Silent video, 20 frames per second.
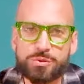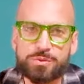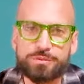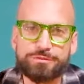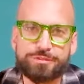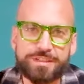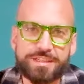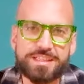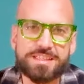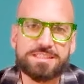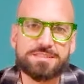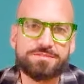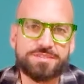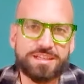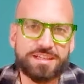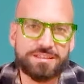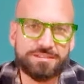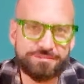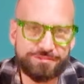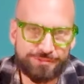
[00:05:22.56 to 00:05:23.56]
Cool thing is
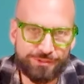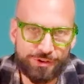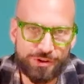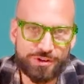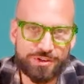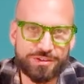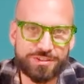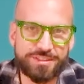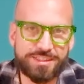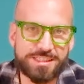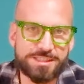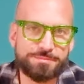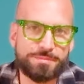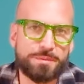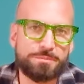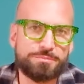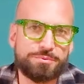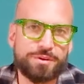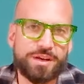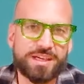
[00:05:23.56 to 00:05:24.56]
we can work on this
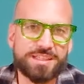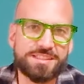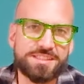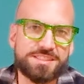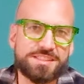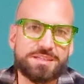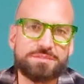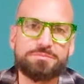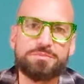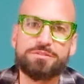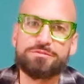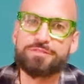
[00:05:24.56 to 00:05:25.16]
by practicing